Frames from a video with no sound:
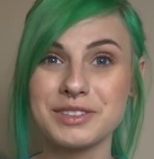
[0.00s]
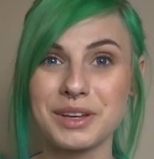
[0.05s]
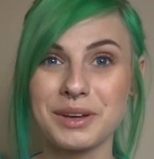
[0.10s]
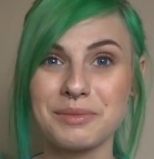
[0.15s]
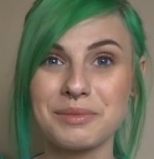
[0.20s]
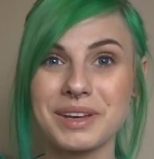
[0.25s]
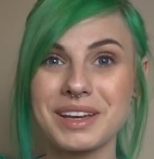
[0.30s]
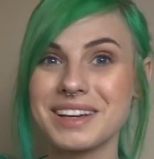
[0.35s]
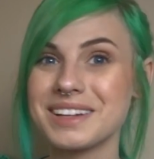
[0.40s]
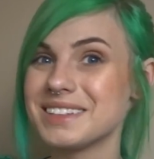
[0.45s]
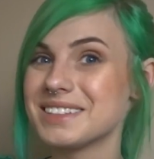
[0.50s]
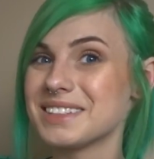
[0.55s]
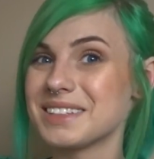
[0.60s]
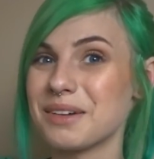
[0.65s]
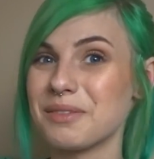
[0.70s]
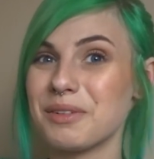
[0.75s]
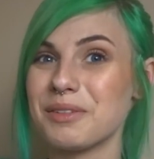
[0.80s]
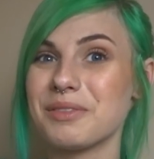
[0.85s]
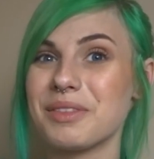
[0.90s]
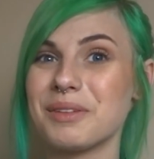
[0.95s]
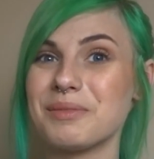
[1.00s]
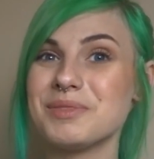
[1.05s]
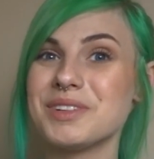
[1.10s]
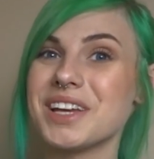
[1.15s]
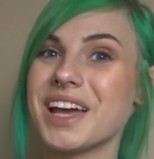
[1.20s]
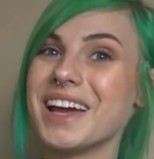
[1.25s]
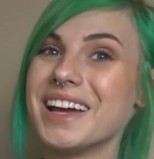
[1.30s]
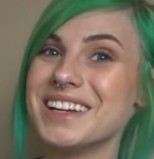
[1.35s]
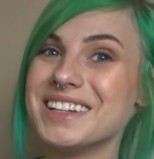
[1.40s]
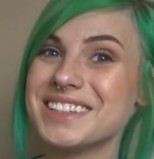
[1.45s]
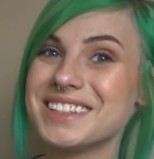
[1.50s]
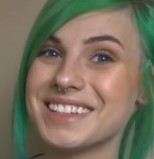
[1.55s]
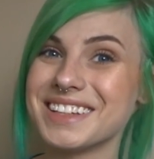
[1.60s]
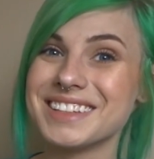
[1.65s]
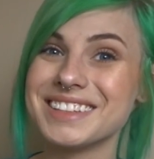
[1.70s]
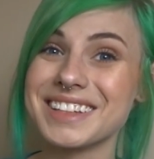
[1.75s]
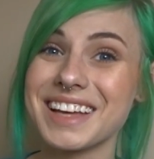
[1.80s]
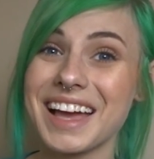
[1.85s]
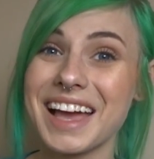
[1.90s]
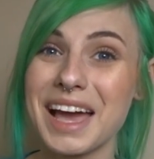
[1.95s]
them because some of them changed
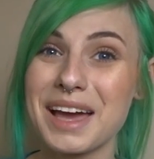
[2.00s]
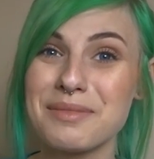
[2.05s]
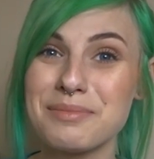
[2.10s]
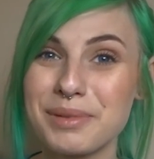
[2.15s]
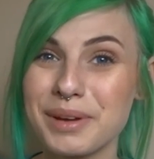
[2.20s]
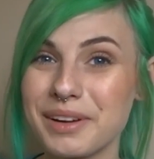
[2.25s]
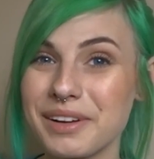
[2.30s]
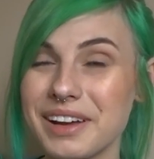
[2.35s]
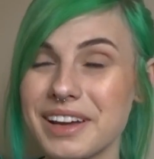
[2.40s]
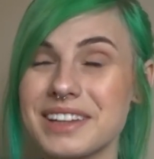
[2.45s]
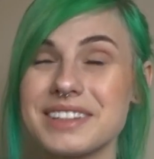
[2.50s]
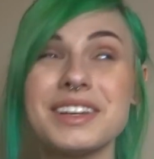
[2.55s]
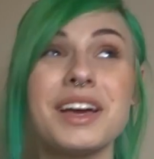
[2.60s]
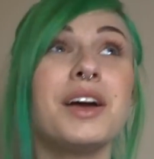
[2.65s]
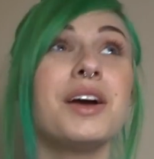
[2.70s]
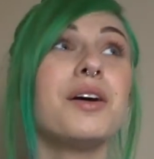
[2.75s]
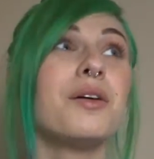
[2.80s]
since I had periods.